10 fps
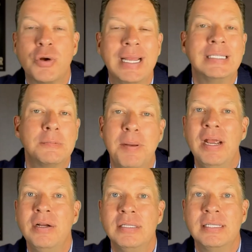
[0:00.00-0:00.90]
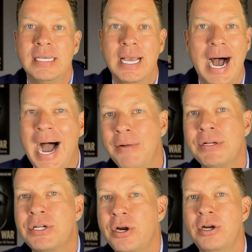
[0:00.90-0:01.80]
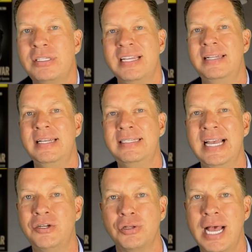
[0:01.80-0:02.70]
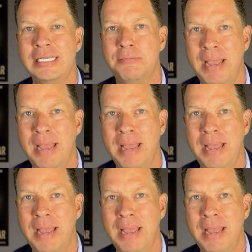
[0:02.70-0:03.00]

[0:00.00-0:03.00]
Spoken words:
transparency, high returns, and decentralized